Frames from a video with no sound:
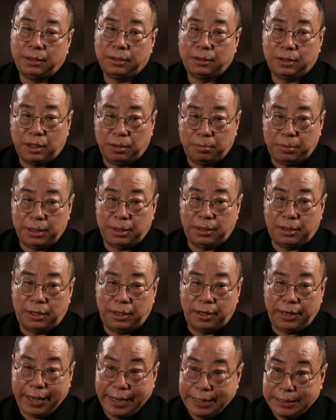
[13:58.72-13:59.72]
need more
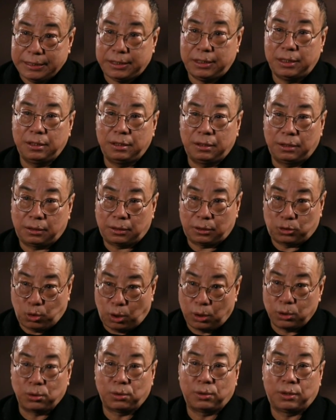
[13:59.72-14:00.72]
reality themed
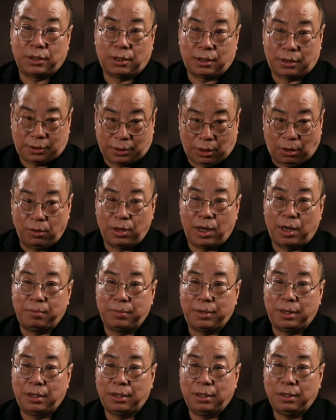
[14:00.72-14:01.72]
movies. We need a
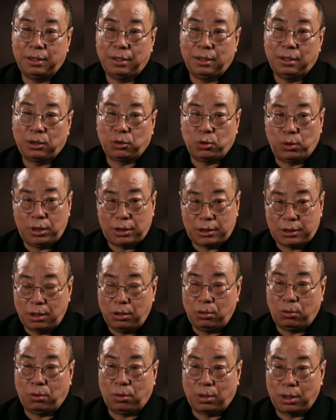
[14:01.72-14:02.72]
young
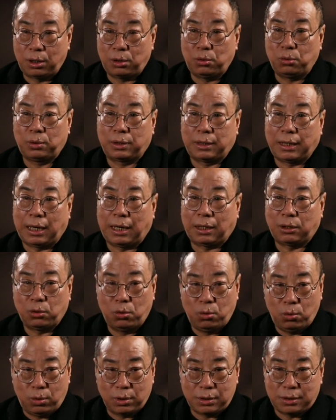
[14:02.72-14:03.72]
generation of directors to
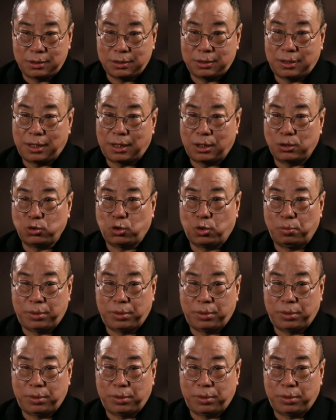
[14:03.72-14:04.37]
have a deeper